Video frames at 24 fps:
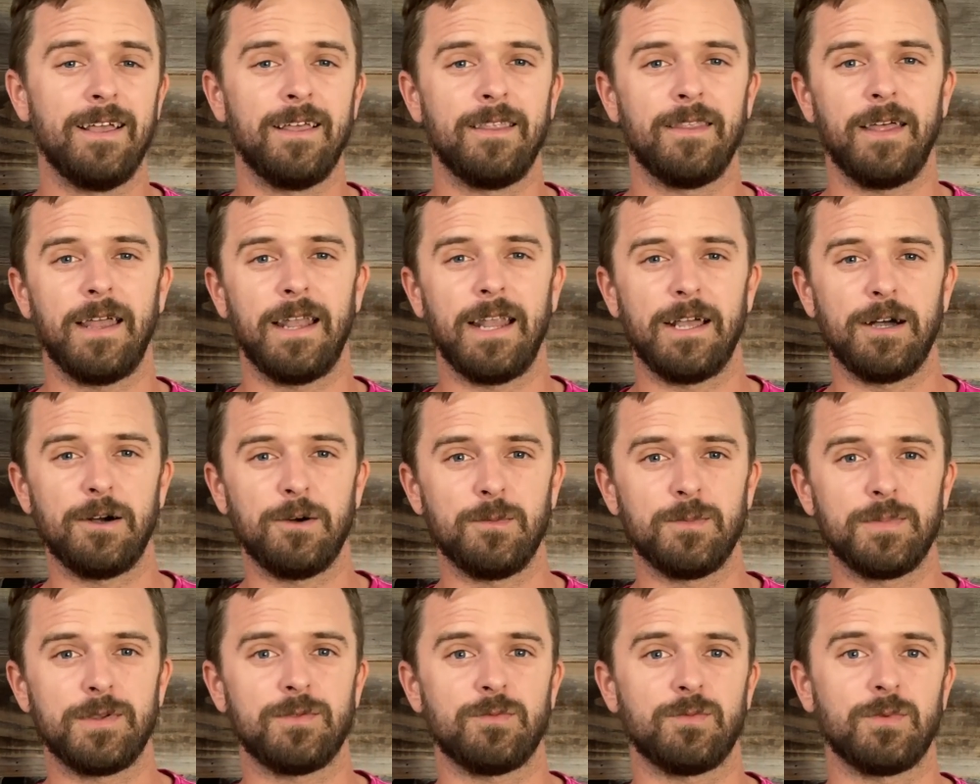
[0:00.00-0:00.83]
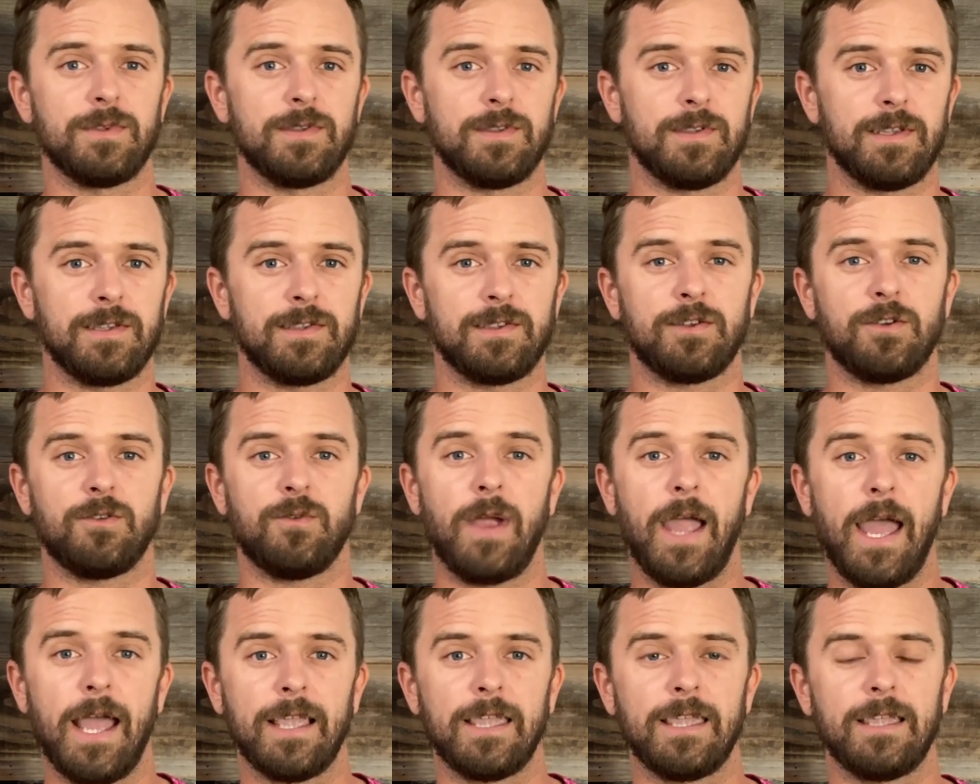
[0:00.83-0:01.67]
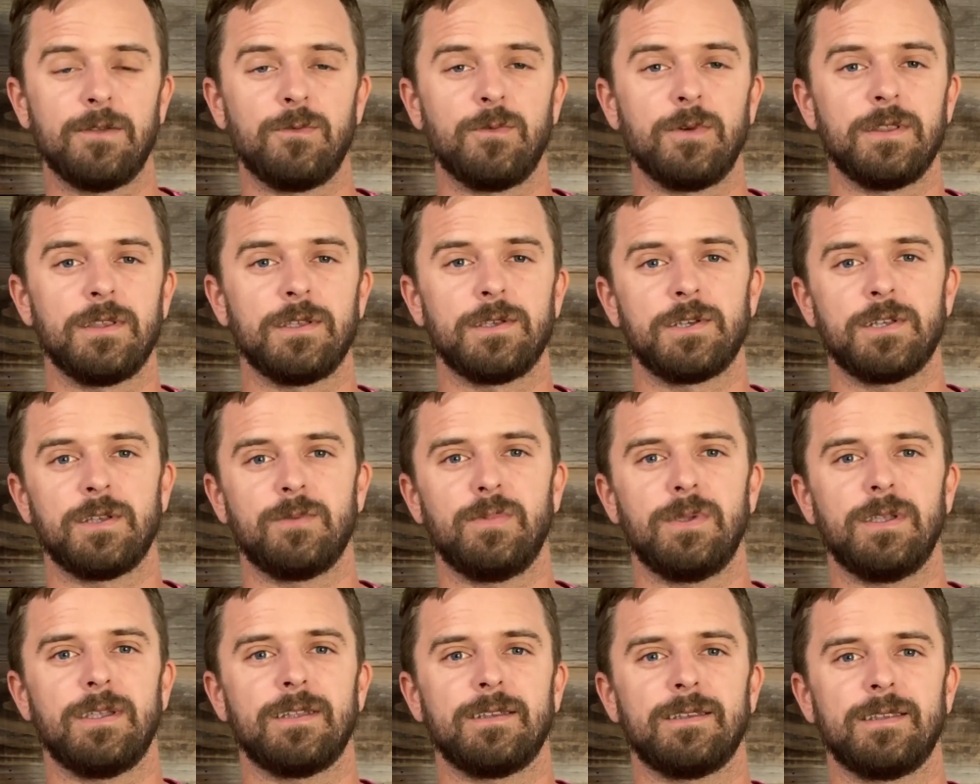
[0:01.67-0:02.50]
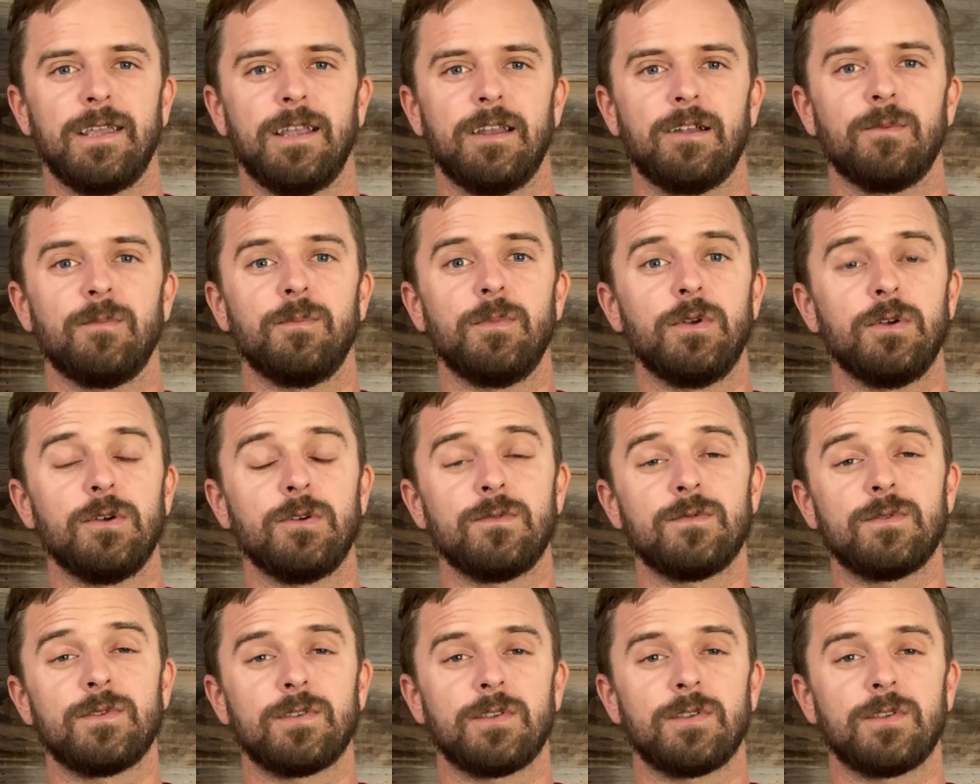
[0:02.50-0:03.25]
that helps resist cracking when the shipping container moves.